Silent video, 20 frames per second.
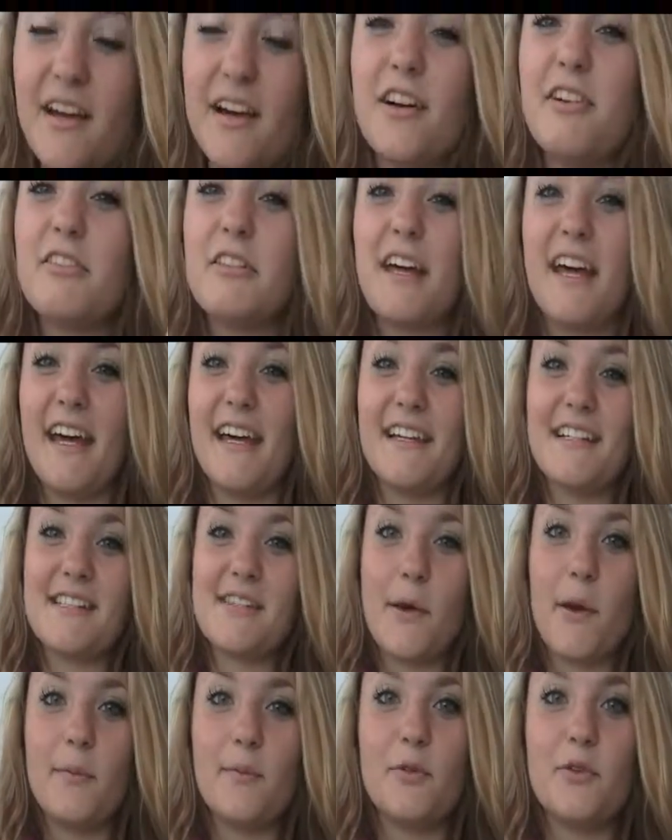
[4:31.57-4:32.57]
Okay,
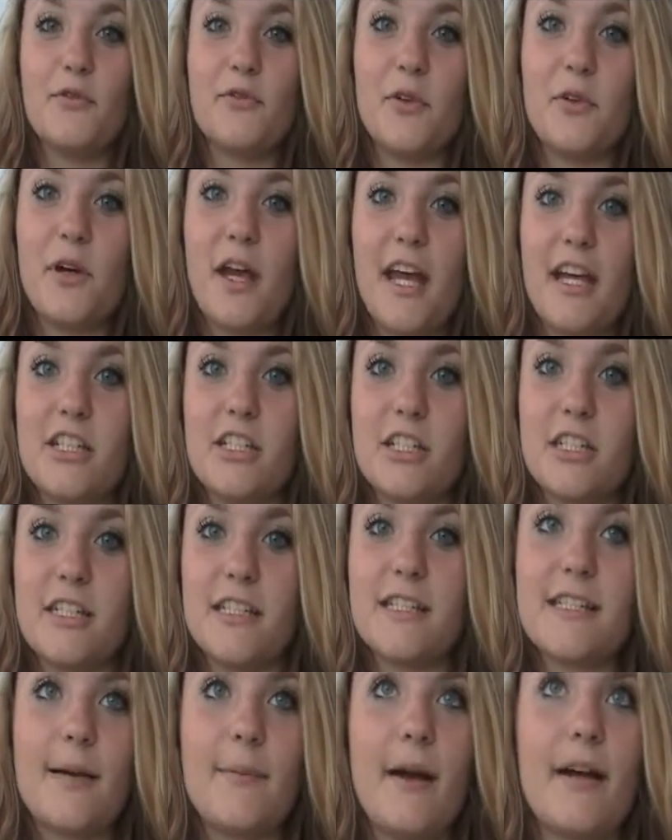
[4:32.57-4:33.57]
so I moved
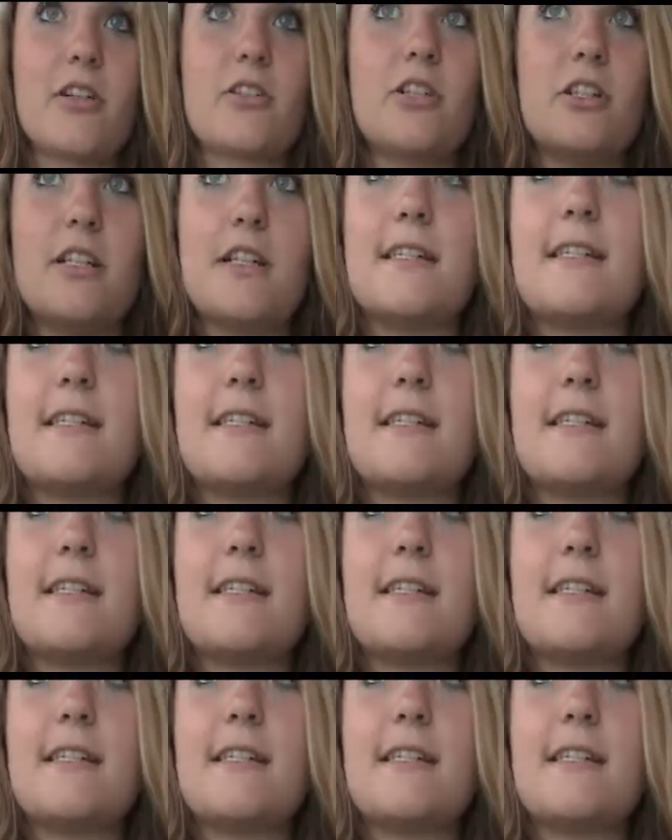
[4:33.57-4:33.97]
locations. I'm actually